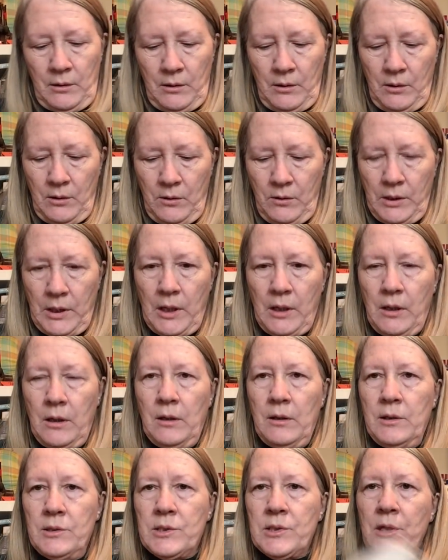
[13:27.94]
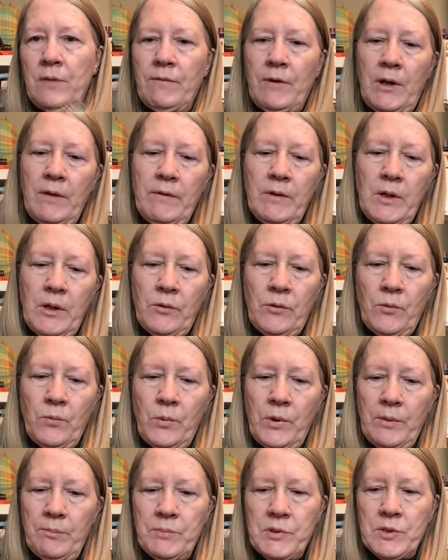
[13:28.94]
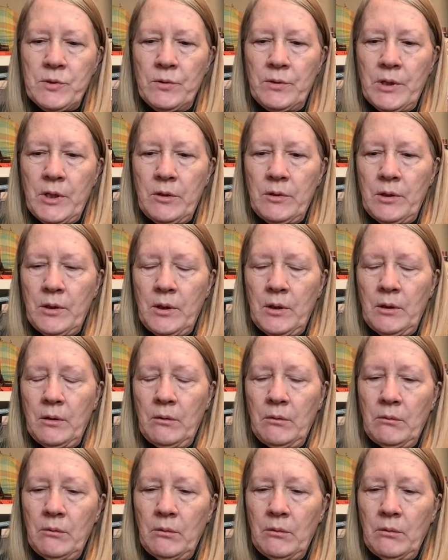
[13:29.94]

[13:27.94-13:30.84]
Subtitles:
Okay, let's see if I have any other whips or anything.